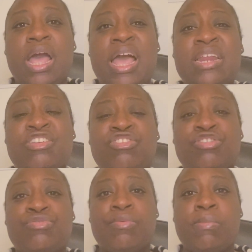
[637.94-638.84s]
And it's
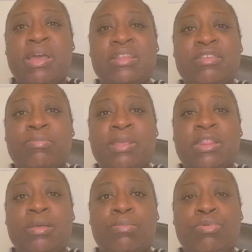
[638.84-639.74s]
just reminded me
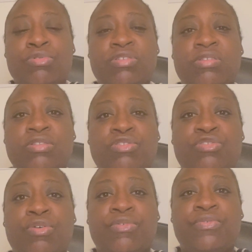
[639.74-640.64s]
the importance
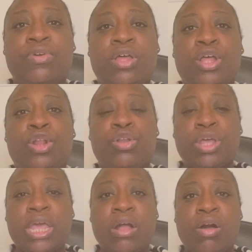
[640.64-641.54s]
of
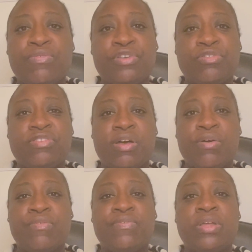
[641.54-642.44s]
looking after
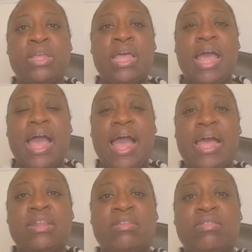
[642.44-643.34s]
yourself
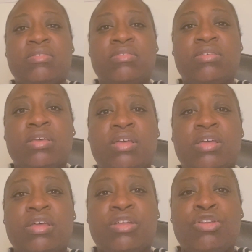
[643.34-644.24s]
and
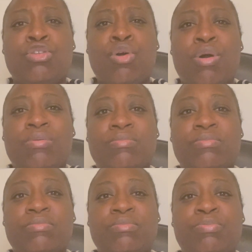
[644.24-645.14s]
not
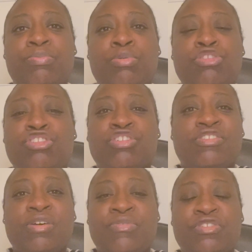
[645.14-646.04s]
pushing
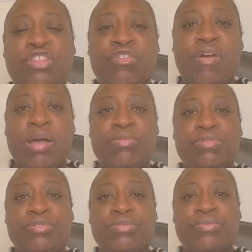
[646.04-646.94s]
yourself to the ground